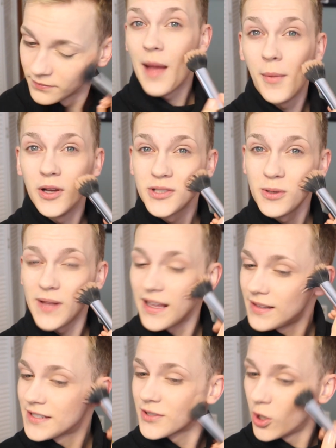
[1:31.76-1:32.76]
I'm also
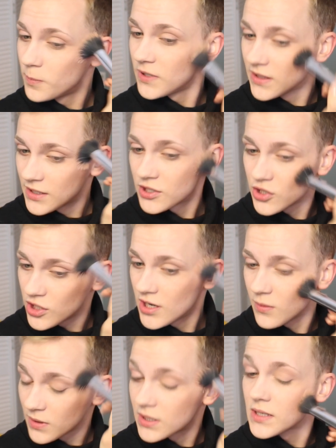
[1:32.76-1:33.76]
lightly sculpting this
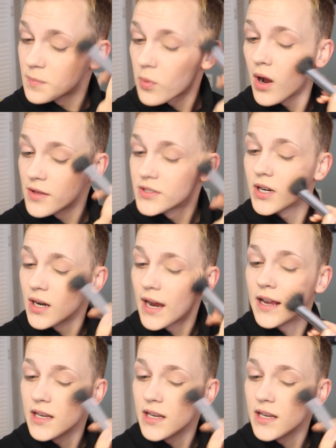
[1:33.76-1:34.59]
cheek with this bronzer.